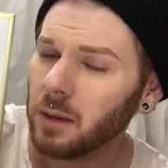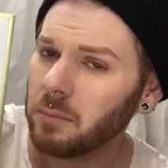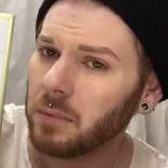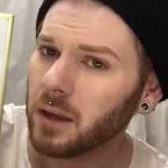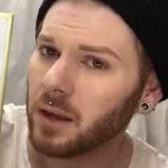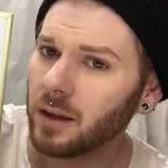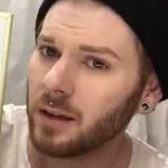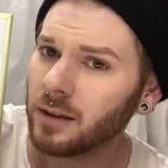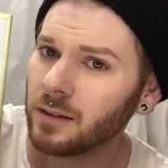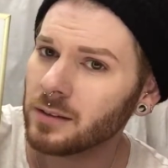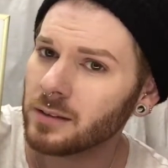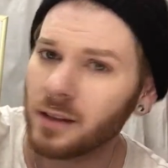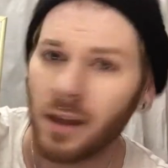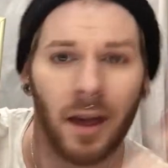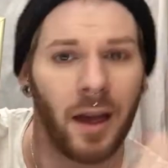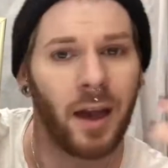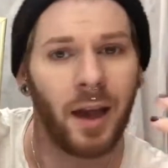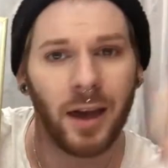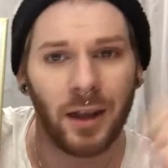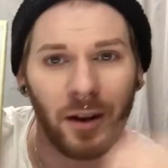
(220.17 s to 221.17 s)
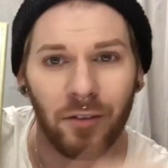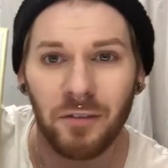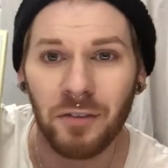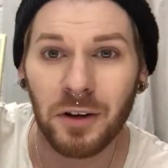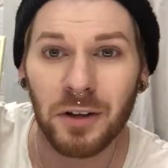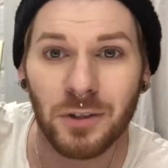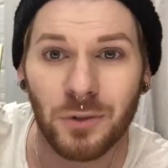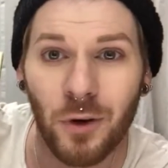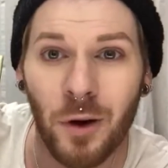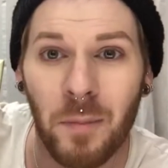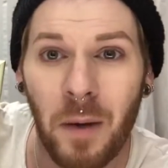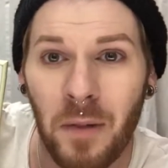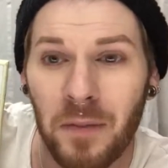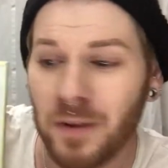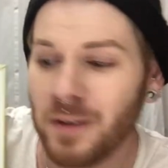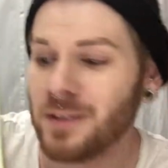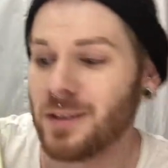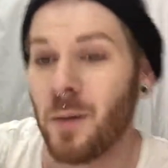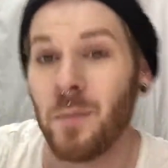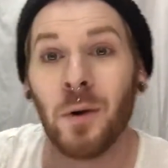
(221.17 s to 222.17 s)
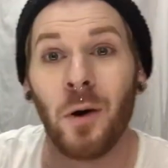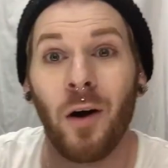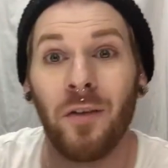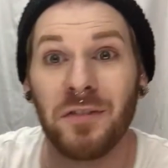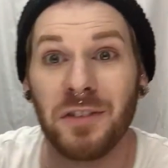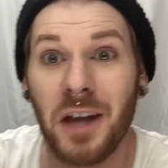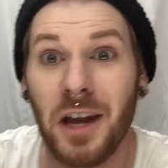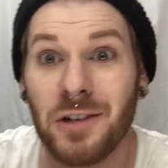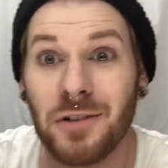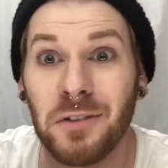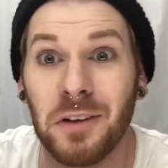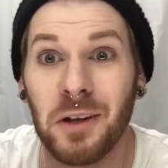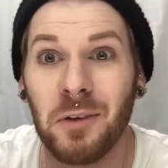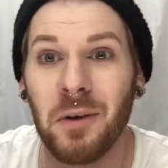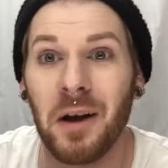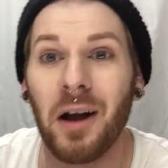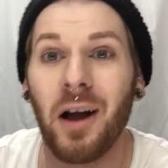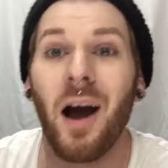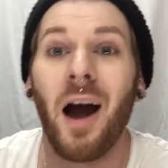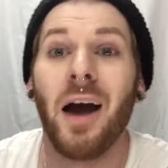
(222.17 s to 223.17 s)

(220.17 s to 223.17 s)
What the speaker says: Because, and I have a funny story about this, I'm going to go off a tangent really quick.